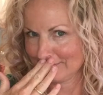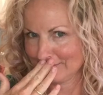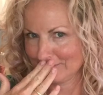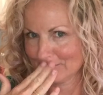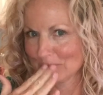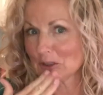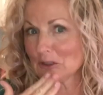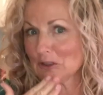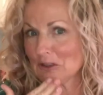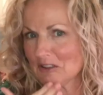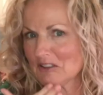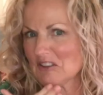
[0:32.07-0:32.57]

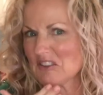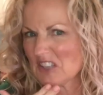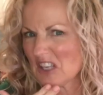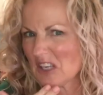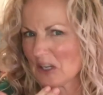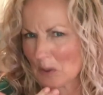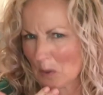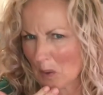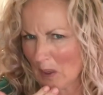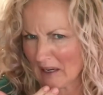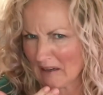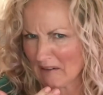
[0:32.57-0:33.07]
we'll just say
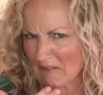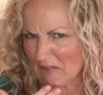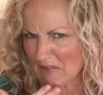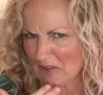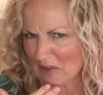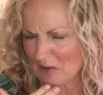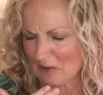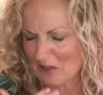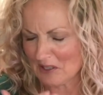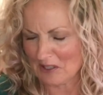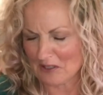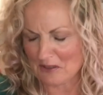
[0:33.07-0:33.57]
quite a
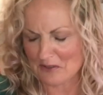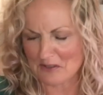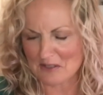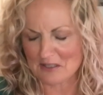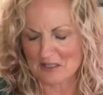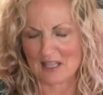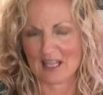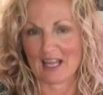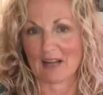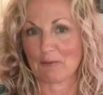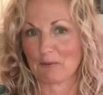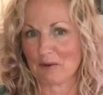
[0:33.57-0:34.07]
few years
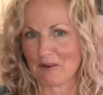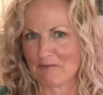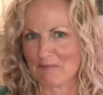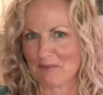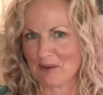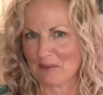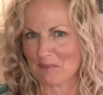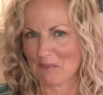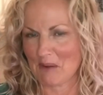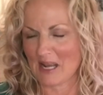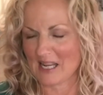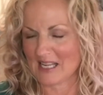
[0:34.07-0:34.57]
that we've
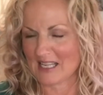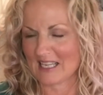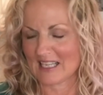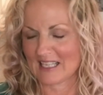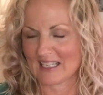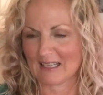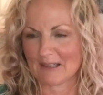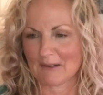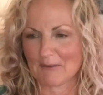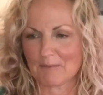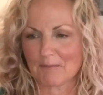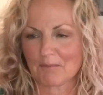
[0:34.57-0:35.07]
been making it.